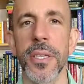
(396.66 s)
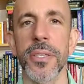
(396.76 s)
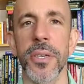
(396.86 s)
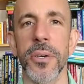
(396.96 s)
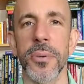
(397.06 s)

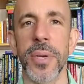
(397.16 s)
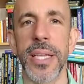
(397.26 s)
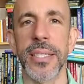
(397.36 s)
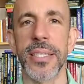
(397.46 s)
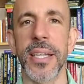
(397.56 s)
So
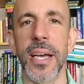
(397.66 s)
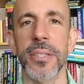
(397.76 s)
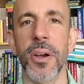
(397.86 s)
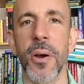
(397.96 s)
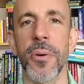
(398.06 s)
it's not
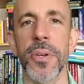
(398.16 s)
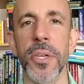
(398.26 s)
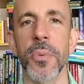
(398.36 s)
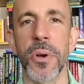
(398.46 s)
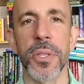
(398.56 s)
the harder
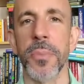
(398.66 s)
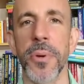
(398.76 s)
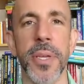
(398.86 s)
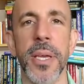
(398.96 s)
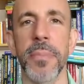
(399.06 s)
you work, the more
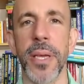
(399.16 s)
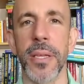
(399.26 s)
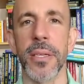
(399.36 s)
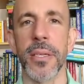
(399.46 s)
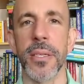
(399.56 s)
you get
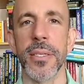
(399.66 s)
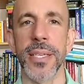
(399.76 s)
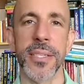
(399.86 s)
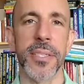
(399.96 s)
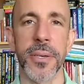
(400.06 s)
paid,
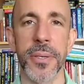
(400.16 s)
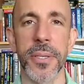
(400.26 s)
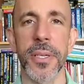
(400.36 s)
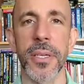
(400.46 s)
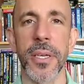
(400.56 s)

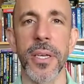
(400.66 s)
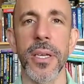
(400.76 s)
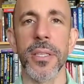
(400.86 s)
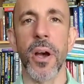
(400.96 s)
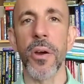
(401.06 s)
necessarily.
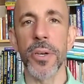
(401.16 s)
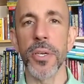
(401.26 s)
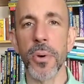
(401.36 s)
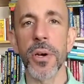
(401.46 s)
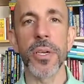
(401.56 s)
The harder
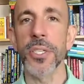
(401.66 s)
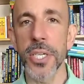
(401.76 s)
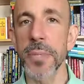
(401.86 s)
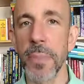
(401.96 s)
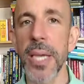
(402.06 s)
you work
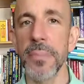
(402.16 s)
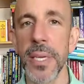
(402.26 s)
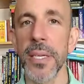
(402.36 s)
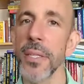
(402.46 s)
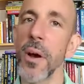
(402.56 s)
just might
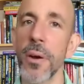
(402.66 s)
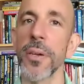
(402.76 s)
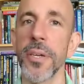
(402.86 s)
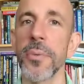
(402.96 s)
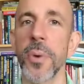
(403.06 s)
mean the harder
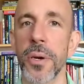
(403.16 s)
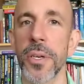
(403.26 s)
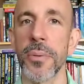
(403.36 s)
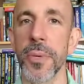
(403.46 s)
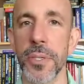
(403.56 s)
you work,
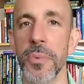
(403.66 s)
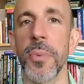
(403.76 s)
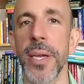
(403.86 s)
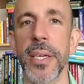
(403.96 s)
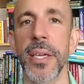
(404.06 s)
which is
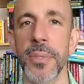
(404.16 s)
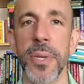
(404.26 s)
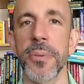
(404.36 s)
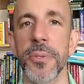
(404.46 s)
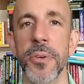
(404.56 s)
my case
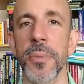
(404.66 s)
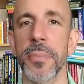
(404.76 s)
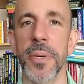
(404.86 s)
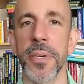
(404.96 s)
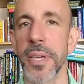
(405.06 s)
when I was in corporate
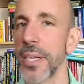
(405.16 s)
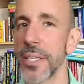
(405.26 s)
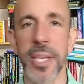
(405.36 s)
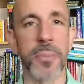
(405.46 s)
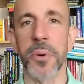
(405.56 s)
America. I
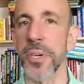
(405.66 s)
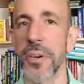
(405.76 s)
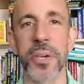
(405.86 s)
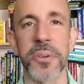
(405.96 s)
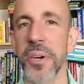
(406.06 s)
just kept working
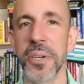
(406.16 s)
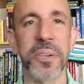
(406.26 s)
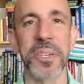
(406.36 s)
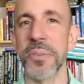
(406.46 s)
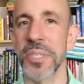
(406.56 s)
harder and
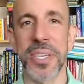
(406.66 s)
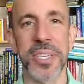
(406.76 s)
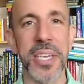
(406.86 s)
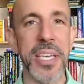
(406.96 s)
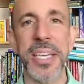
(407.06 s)
harder, and it was
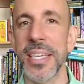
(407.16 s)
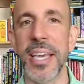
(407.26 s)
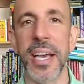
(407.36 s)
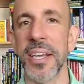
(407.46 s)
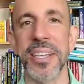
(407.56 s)
like,
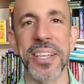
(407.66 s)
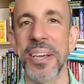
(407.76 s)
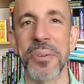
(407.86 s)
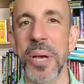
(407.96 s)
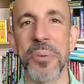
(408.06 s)
yeah,
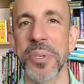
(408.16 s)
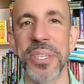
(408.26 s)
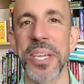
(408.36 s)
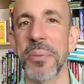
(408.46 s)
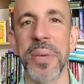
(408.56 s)
I
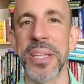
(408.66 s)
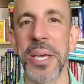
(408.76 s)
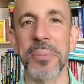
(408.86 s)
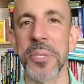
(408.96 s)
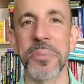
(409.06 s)
wasn't getting paid
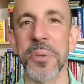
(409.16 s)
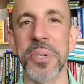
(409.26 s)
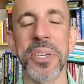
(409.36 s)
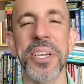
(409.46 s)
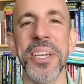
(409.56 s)
that much
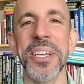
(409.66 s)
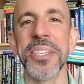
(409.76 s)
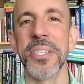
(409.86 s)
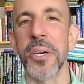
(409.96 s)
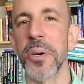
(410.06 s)
more.
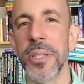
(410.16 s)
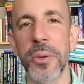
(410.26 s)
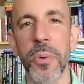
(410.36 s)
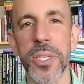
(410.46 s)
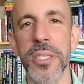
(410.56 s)
So
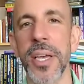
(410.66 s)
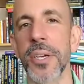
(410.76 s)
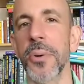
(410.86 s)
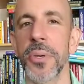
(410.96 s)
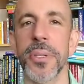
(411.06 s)
there wasn't that
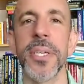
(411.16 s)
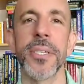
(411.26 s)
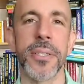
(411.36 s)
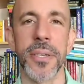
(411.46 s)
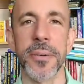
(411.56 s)

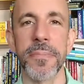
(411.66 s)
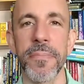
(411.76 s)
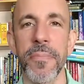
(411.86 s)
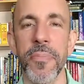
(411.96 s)
correlation there.